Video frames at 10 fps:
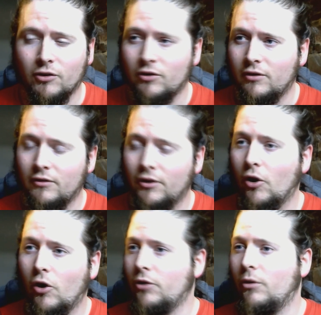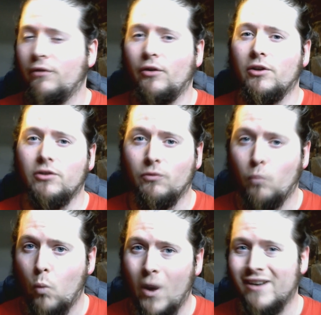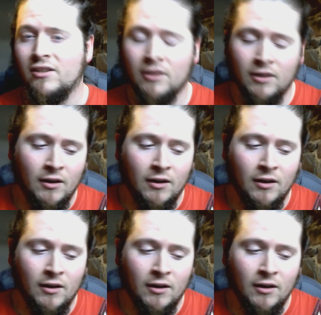just the audio on the voice just went.